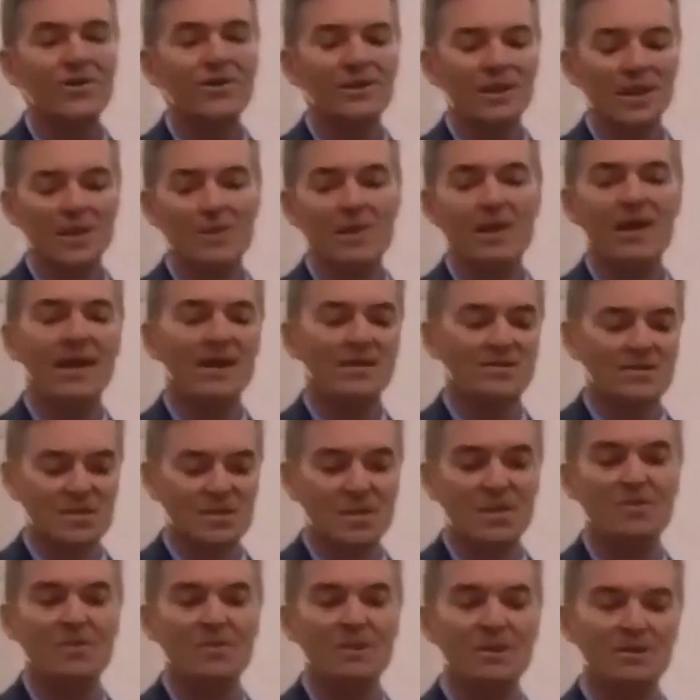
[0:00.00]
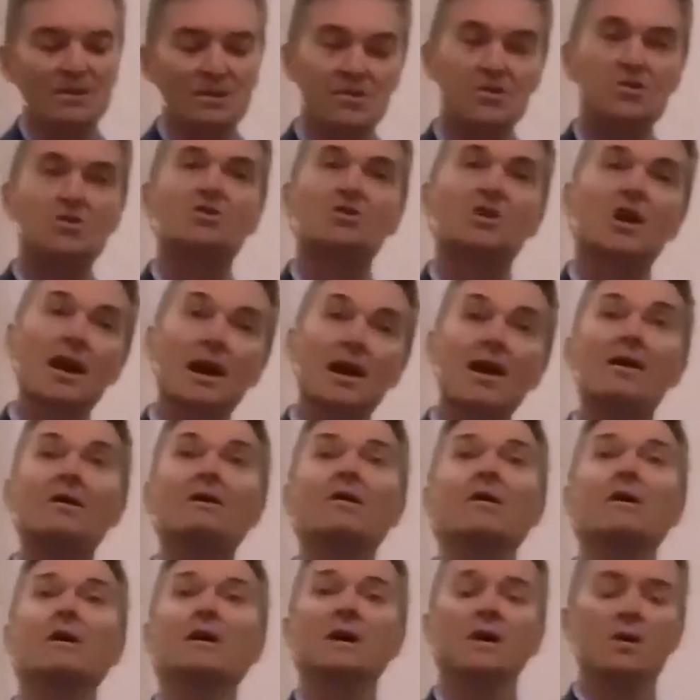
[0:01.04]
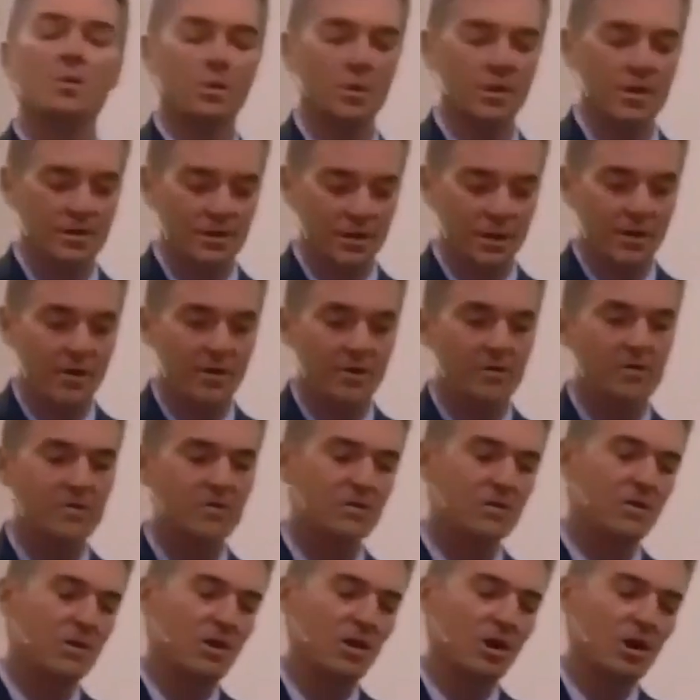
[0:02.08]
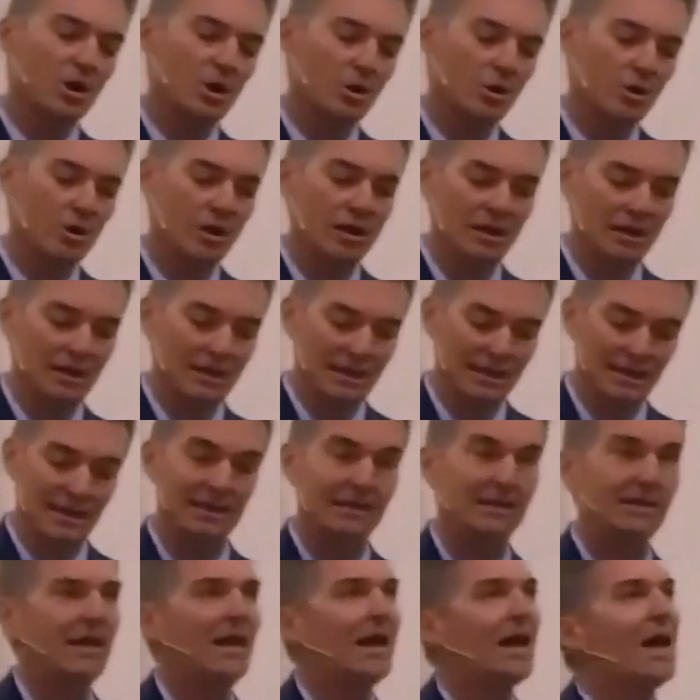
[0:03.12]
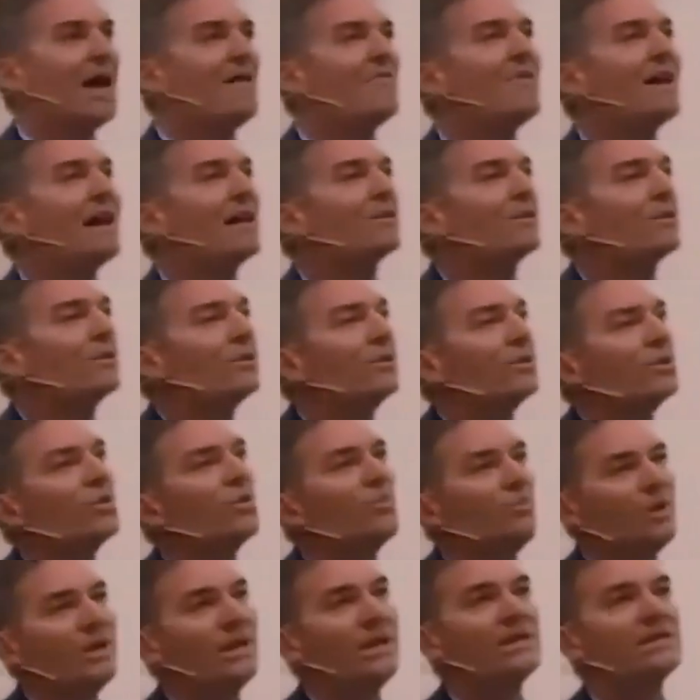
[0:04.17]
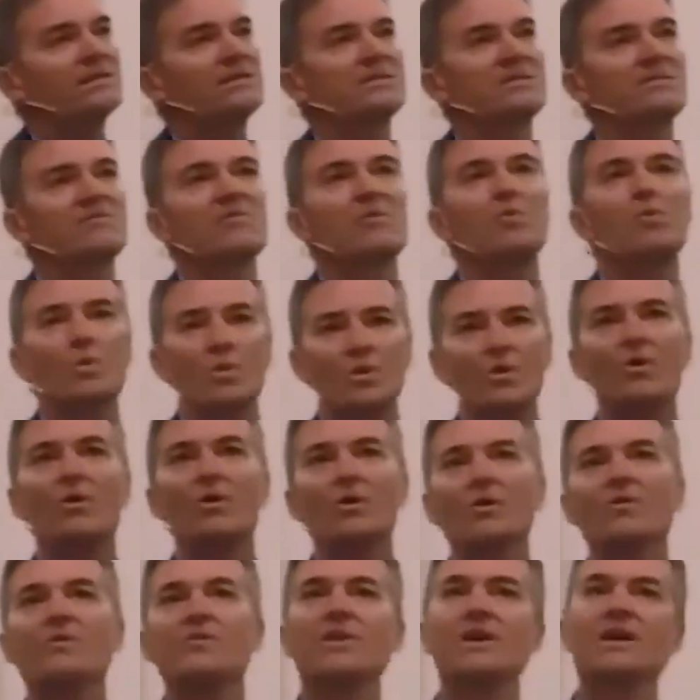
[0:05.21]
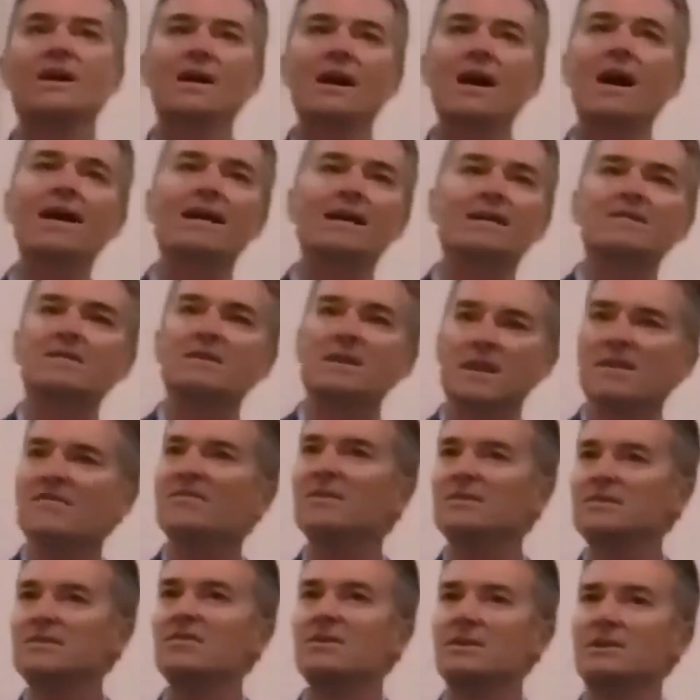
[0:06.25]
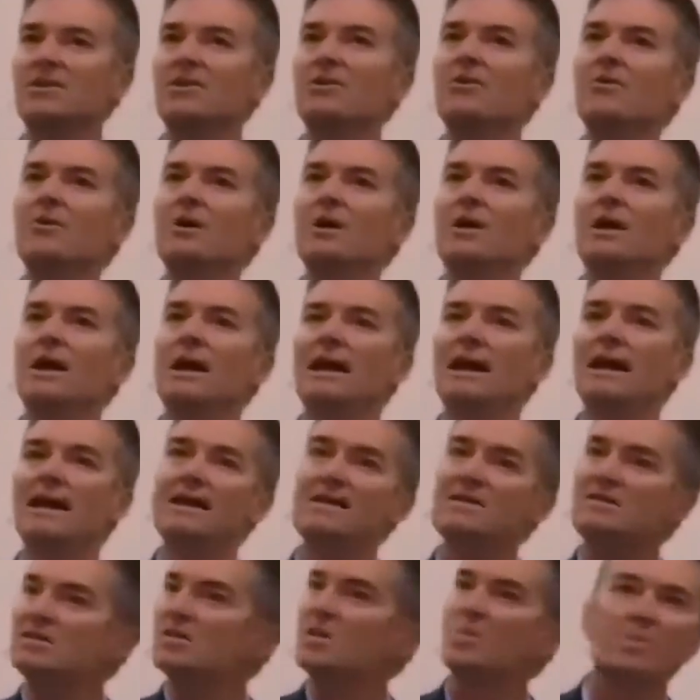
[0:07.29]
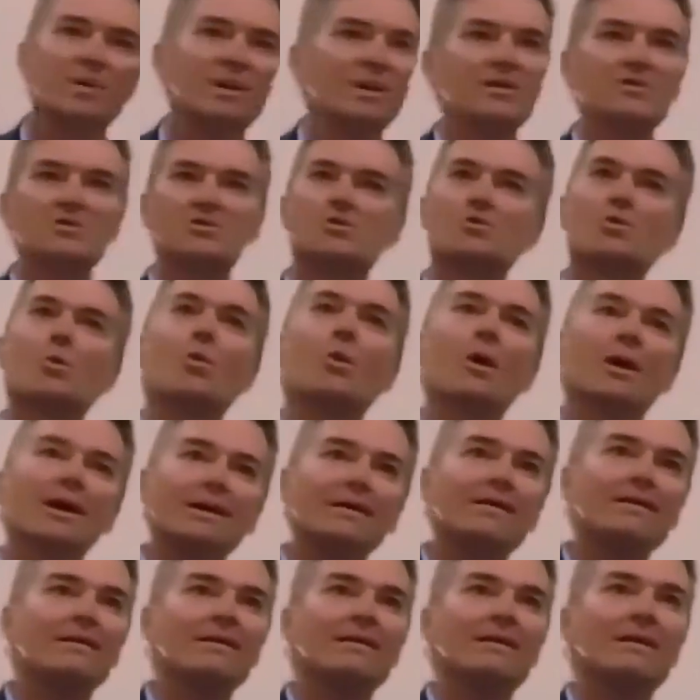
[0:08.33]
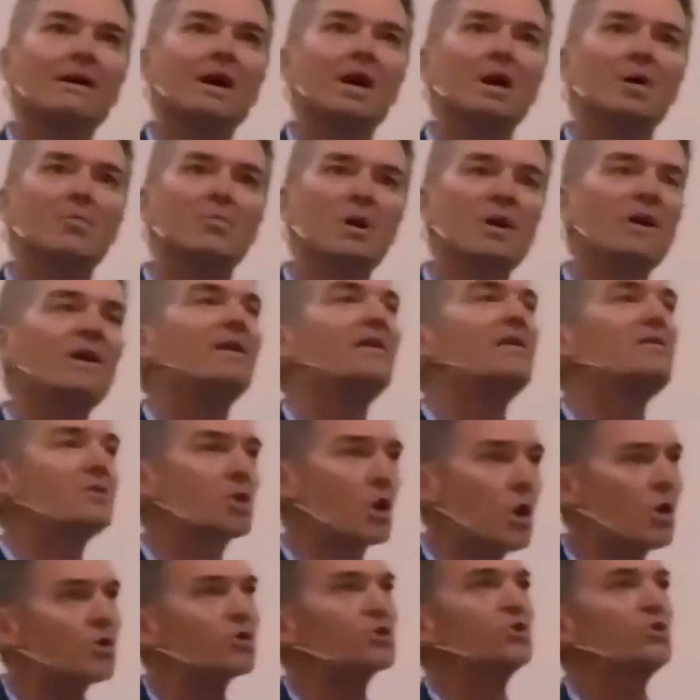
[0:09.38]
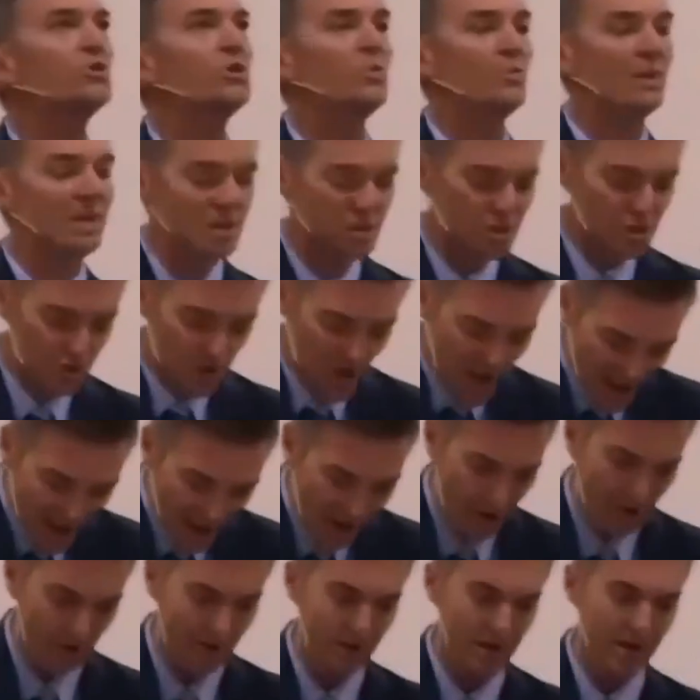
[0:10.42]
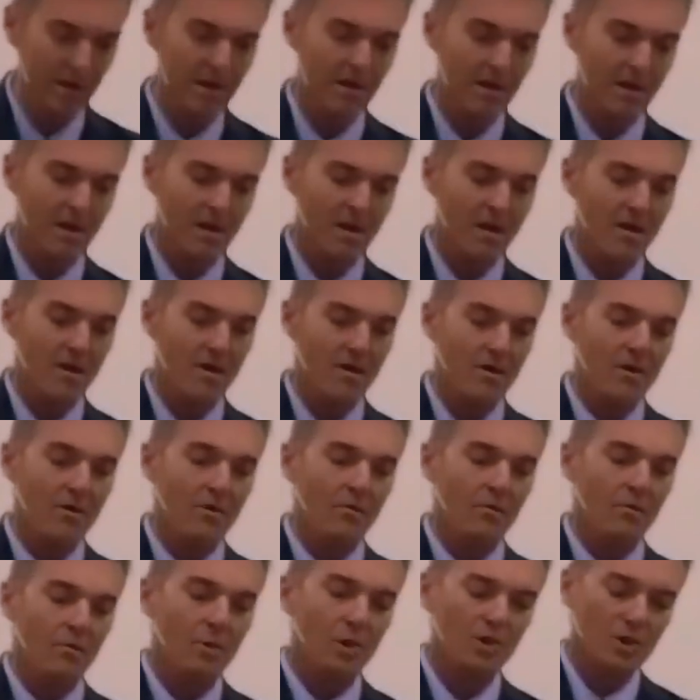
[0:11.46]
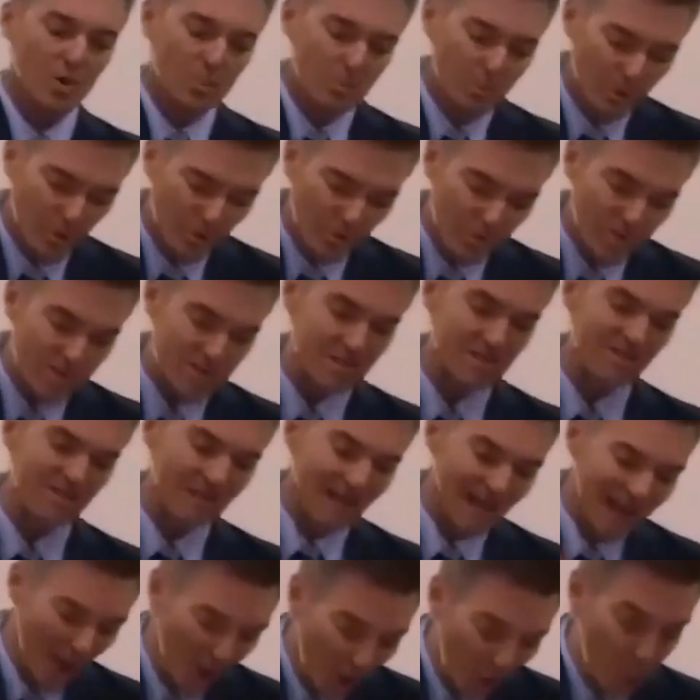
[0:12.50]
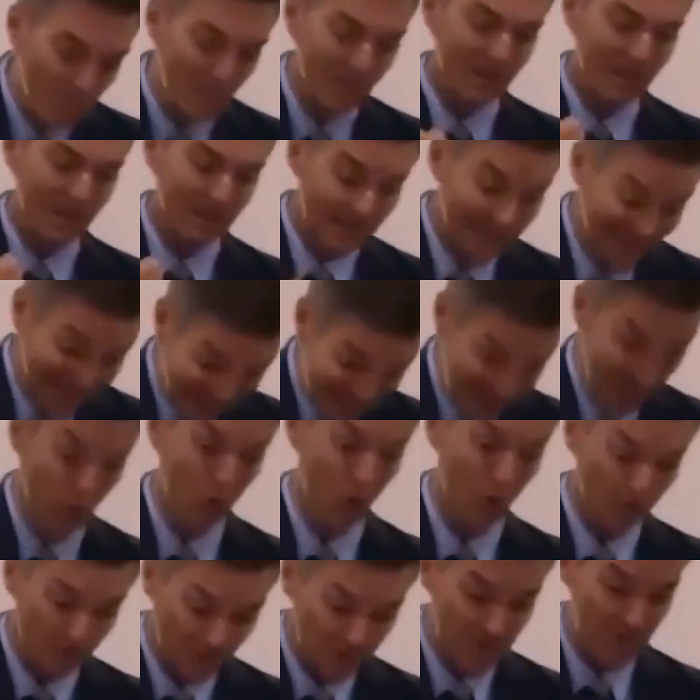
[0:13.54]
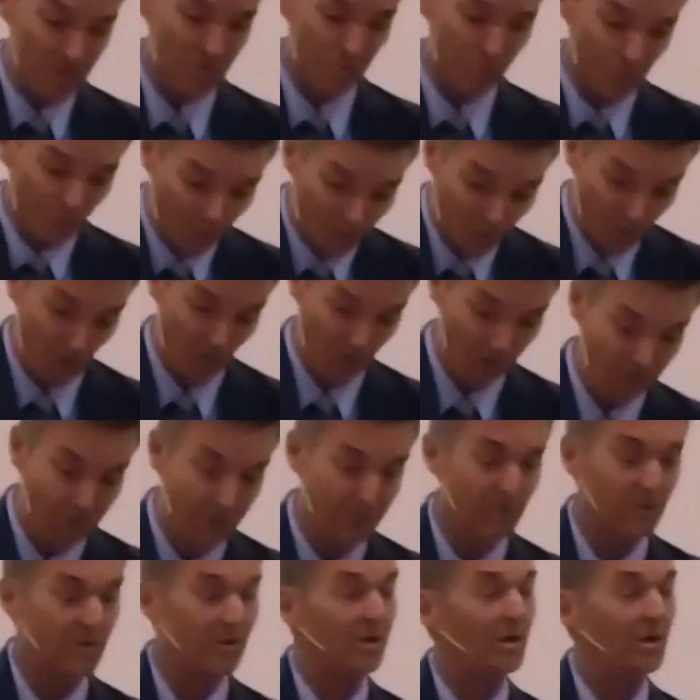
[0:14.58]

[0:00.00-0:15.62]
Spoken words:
that they may have something to share with those who are in need. That little piece of the world that God has given to you is to be enjoyed, but it is also to be shared with the purpose of helping heal this world.